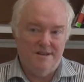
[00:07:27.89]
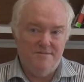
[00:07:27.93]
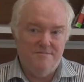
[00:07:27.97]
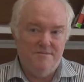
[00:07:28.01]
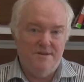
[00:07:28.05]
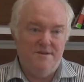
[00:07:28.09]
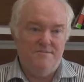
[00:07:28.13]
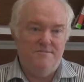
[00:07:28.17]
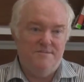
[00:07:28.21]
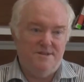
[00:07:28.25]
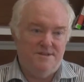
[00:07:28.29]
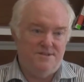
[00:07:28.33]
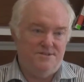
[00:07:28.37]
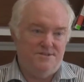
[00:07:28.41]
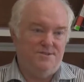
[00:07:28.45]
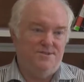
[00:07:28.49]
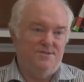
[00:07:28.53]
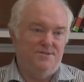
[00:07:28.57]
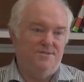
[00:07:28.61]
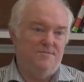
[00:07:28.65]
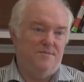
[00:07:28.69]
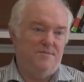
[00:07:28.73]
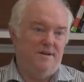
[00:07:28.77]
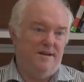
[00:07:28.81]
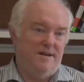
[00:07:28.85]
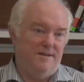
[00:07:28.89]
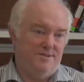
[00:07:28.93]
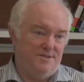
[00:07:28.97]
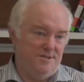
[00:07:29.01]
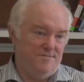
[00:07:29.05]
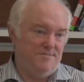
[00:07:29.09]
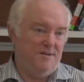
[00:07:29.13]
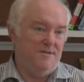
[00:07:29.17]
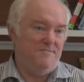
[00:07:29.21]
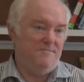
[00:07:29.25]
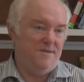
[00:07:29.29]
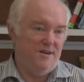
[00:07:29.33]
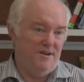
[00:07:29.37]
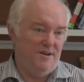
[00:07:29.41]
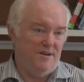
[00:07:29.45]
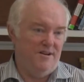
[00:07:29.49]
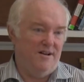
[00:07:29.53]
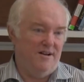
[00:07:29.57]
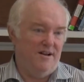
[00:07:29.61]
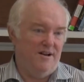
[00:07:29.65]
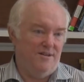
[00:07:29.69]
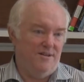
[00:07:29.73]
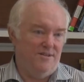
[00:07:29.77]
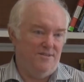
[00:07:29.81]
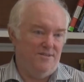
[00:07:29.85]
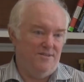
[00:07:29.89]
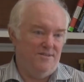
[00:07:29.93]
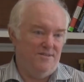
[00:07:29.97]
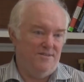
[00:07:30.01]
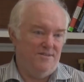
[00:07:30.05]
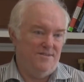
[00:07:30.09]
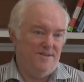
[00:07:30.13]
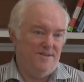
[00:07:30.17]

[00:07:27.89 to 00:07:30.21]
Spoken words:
commitment to my mental health.